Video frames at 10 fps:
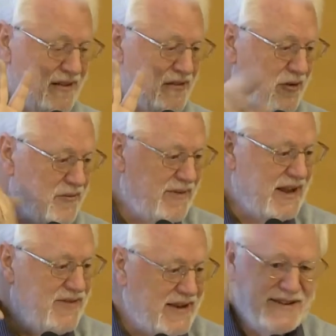So
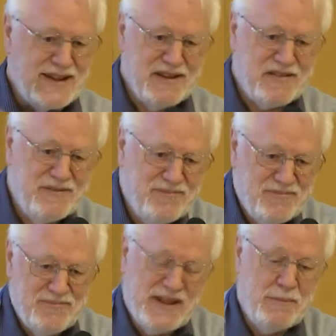inventing is
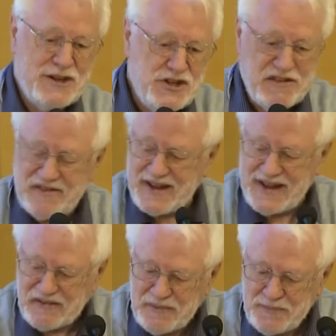in my genes, I
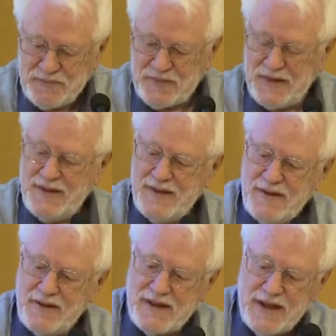guess.
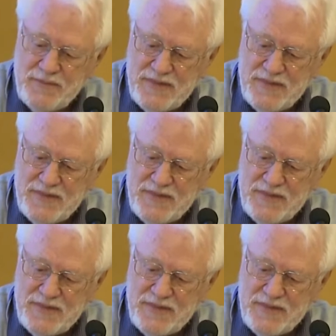Okay.